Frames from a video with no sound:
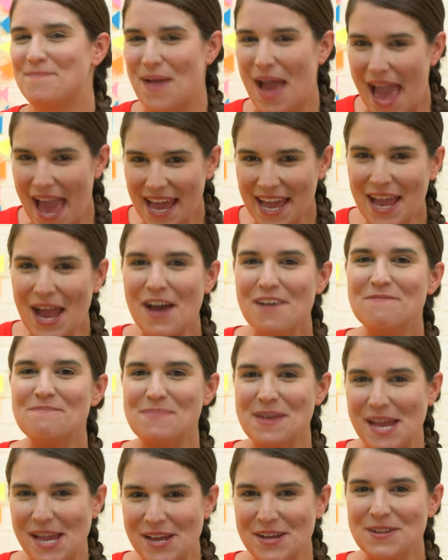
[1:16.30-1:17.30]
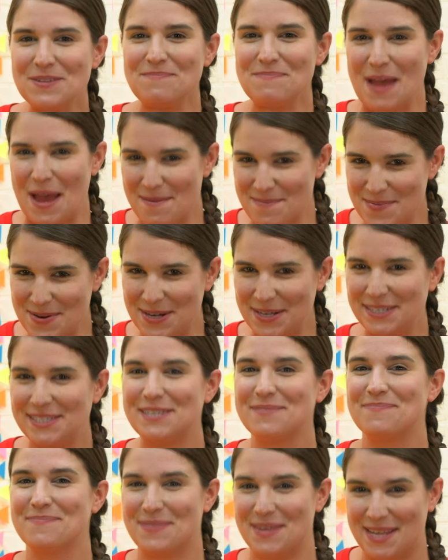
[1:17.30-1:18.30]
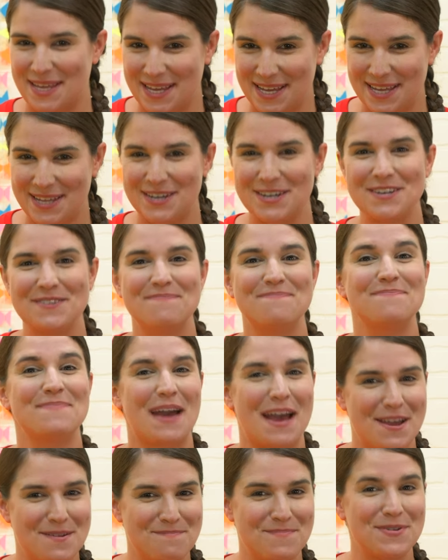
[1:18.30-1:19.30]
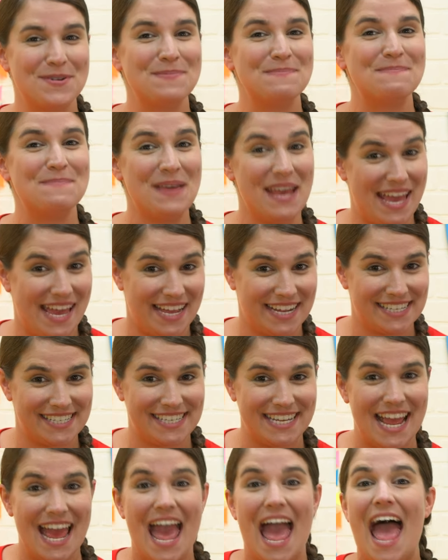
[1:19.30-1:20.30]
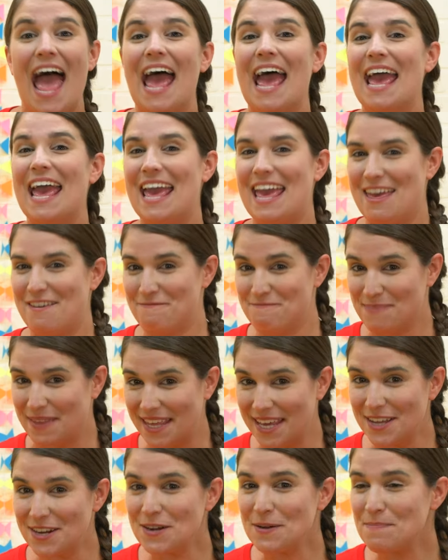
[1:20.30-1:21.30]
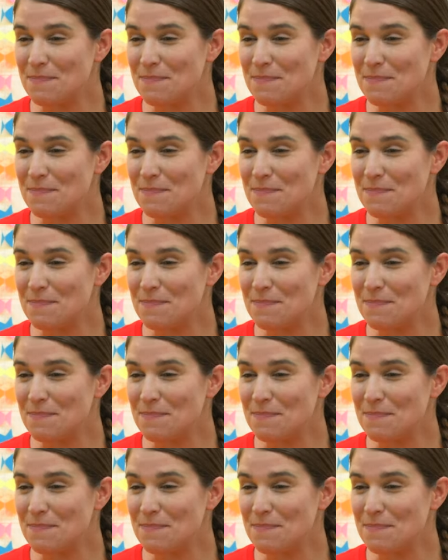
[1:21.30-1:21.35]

pack of pickled peppers Peter Piper picked. If Peter